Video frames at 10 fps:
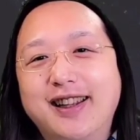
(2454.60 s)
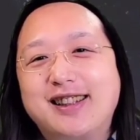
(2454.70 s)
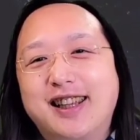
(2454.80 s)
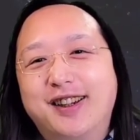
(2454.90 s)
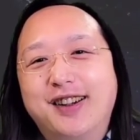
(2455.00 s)
And
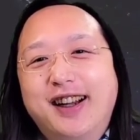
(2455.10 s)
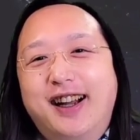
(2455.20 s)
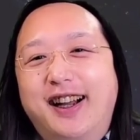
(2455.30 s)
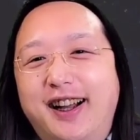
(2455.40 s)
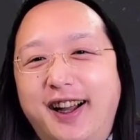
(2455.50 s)
so
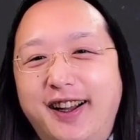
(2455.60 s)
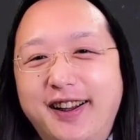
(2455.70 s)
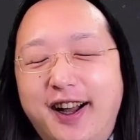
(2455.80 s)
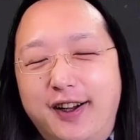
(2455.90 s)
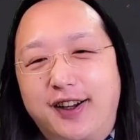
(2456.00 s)

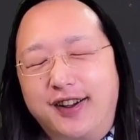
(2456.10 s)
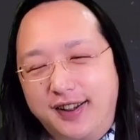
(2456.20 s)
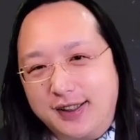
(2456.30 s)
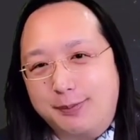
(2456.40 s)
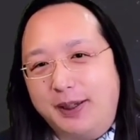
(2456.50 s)
Hong Kong
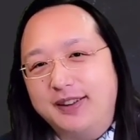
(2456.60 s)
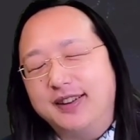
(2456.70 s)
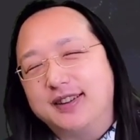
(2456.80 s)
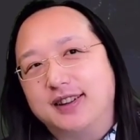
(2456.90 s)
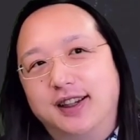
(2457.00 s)
is
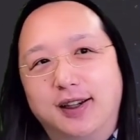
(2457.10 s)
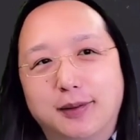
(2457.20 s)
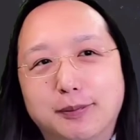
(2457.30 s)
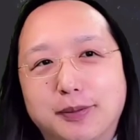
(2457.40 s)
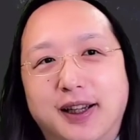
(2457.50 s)
painted
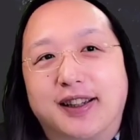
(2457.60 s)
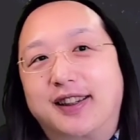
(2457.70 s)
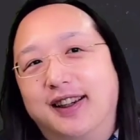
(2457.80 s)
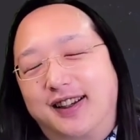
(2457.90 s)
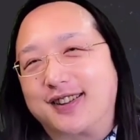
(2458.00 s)

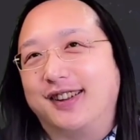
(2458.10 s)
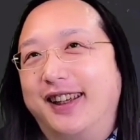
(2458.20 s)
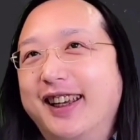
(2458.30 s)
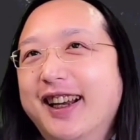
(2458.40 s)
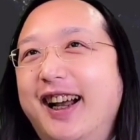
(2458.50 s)
black,
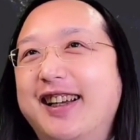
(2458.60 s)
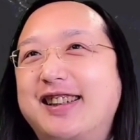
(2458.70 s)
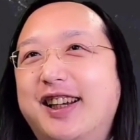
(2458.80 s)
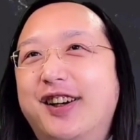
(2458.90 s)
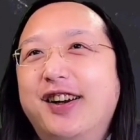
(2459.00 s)
actually.
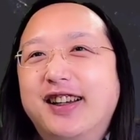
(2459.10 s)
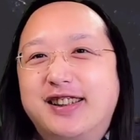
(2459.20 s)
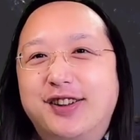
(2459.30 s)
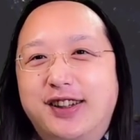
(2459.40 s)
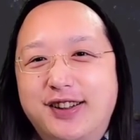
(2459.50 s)

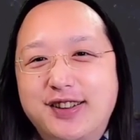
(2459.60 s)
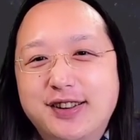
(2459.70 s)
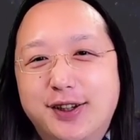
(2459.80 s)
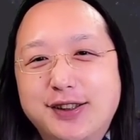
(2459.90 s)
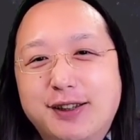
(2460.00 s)
So there's
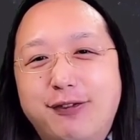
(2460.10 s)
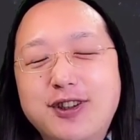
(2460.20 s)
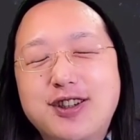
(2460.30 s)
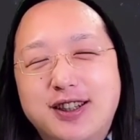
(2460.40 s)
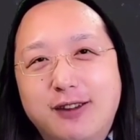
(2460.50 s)
no
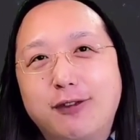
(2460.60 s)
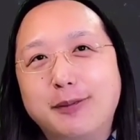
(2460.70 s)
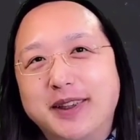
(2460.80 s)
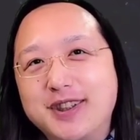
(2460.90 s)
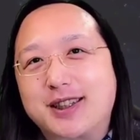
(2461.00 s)
sufficient
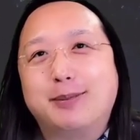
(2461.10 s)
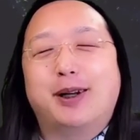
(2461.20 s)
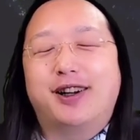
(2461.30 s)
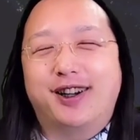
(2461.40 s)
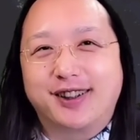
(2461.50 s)
information
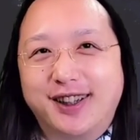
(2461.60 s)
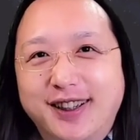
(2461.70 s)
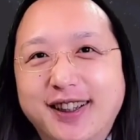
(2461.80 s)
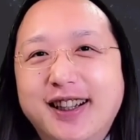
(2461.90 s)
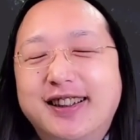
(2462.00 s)
about Hong Kong